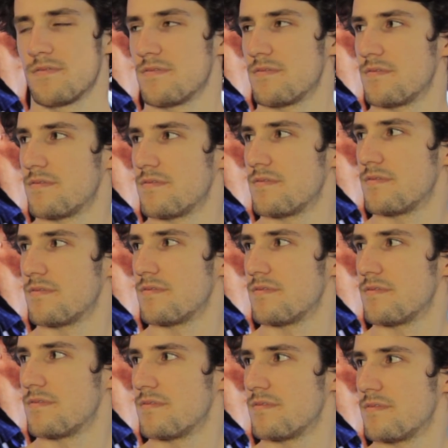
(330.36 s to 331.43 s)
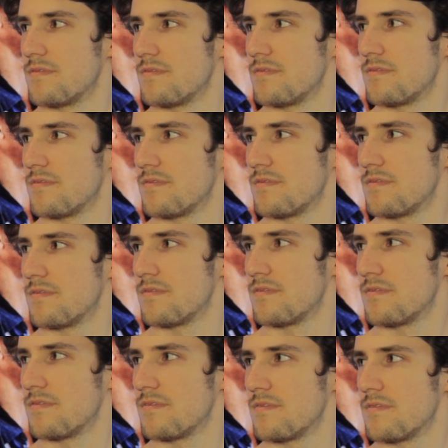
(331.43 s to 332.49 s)

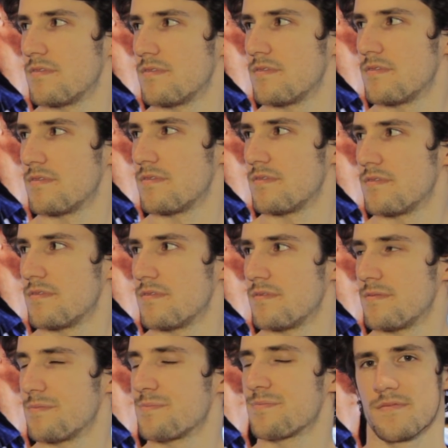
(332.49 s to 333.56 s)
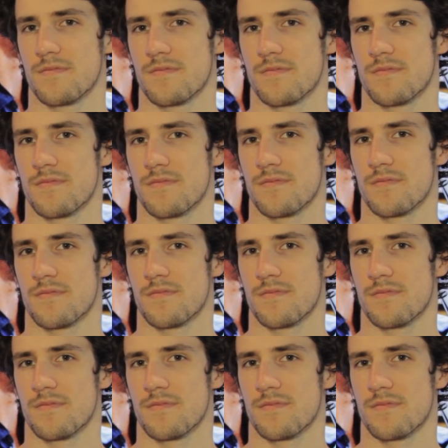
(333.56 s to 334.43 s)
The person shown says nothing.